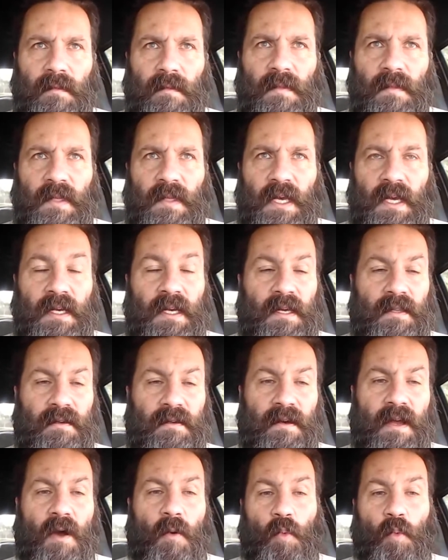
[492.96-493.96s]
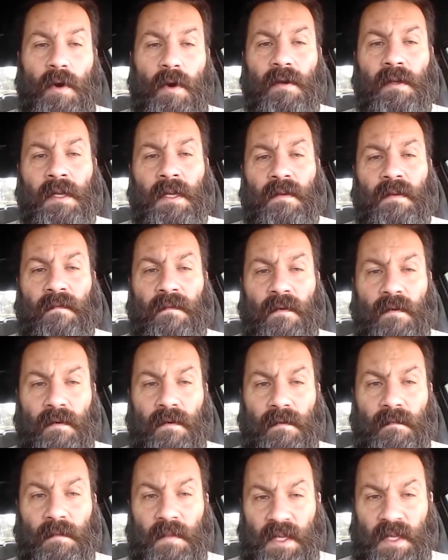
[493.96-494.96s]
Okay, now they're not working
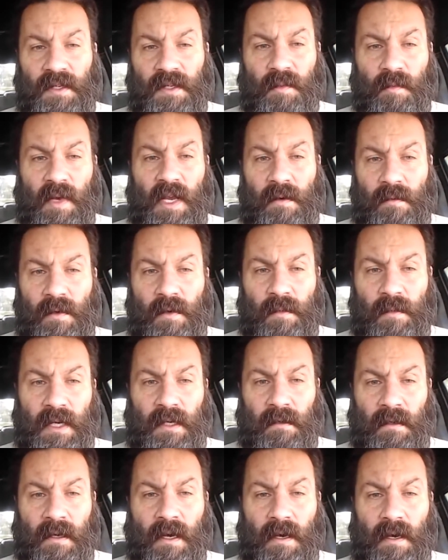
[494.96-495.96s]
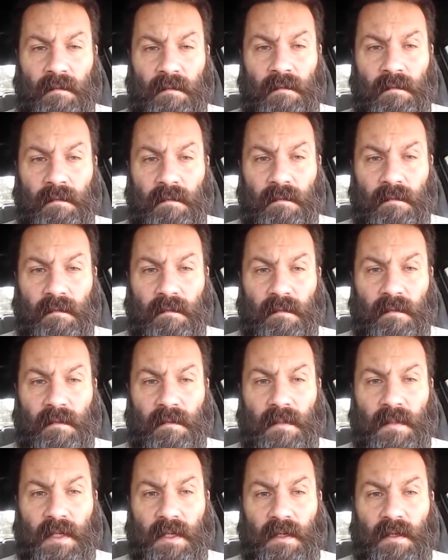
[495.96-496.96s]
for this minimum income.
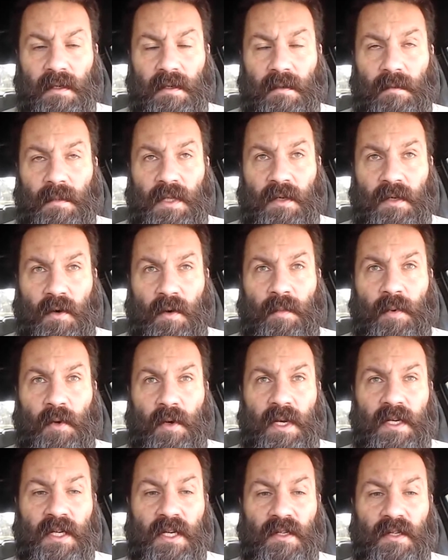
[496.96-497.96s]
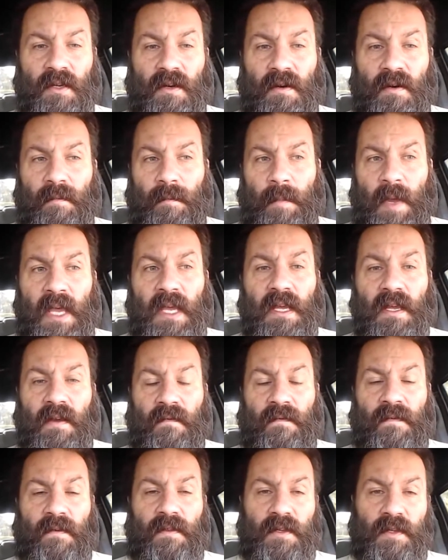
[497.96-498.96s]
The corporations aren't
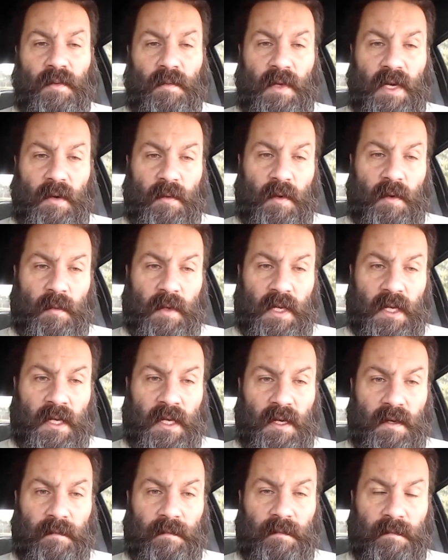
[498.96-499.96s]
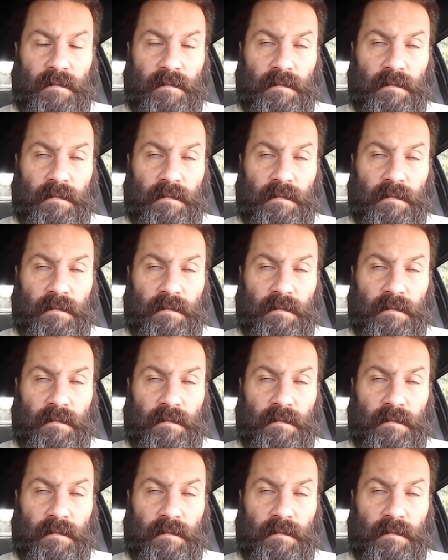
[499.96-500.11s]
paying for this minimum income.